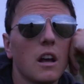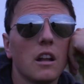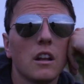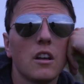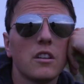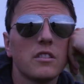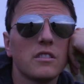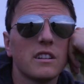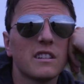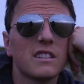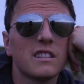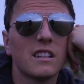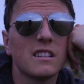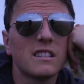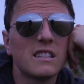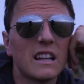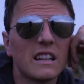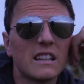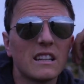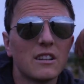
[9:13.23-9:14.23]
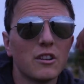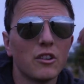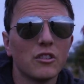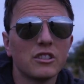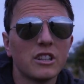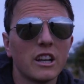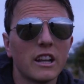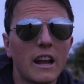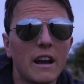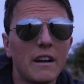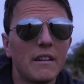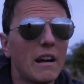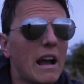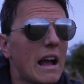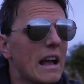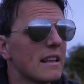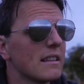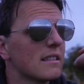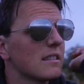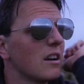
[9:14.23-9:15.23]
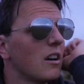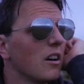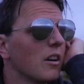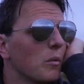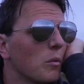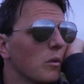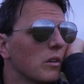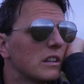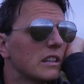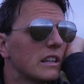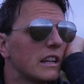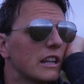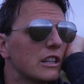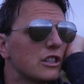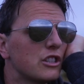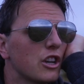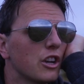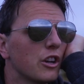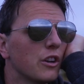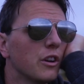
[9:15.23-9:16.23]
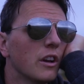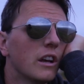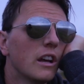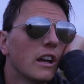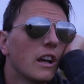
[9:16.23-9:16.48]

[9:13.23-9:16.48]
Last night's sunset did not turn out as I wanted it to